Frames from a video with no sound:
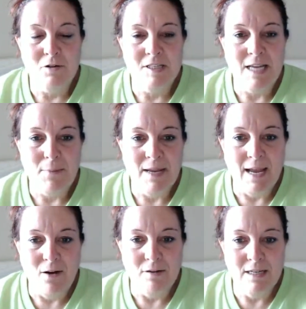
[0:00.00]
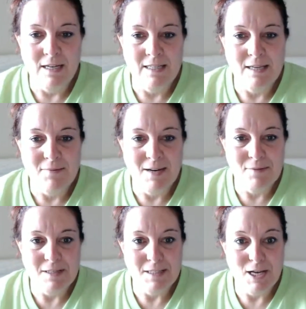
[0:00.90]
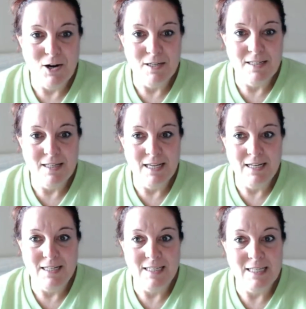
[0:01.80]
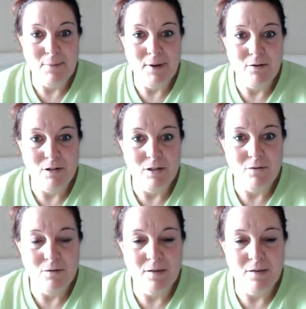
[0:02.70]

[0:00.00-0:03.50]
stepping out, and sometimes it's the hardest thing to step out to do